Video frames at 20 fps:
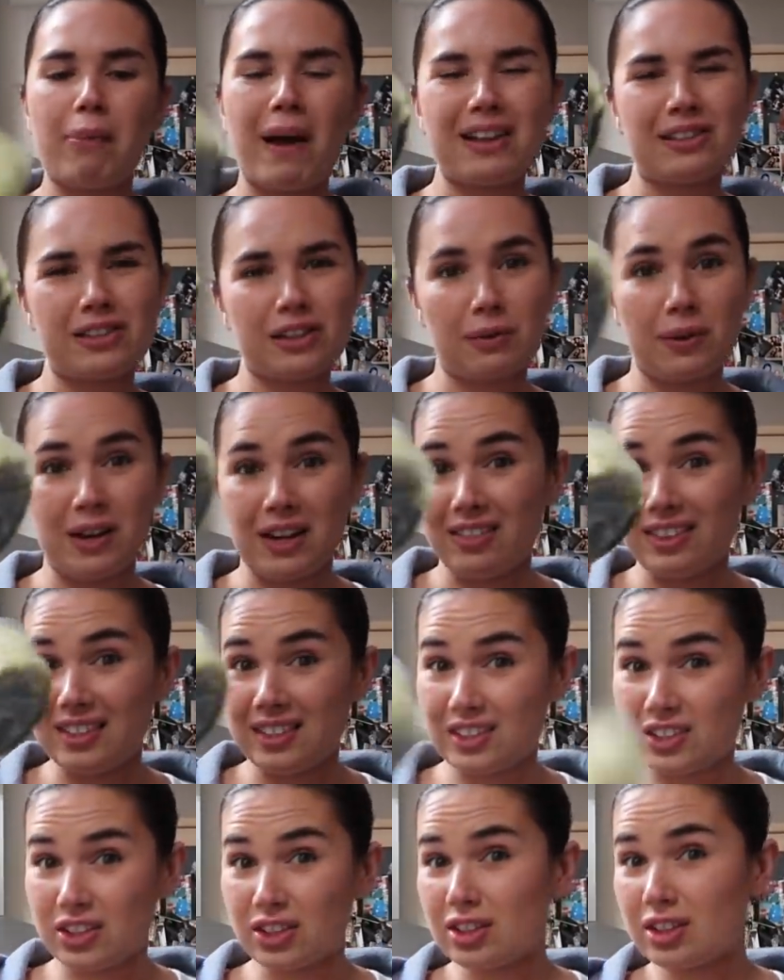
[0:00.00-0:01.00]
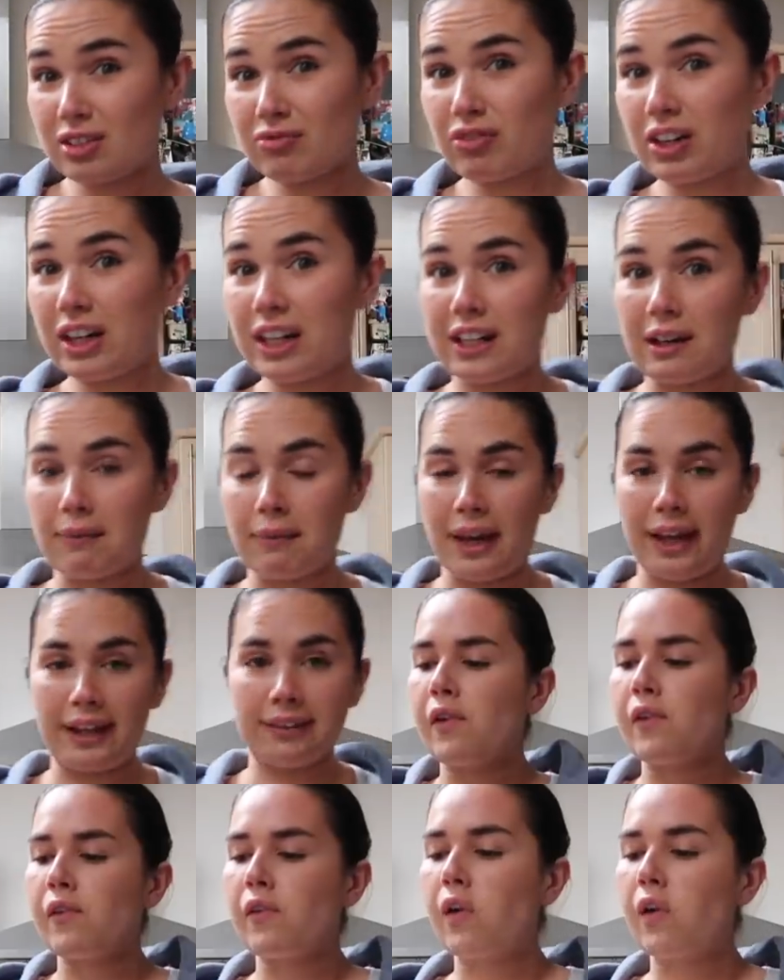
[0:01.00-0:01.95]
pesto in them. These are just really yummy.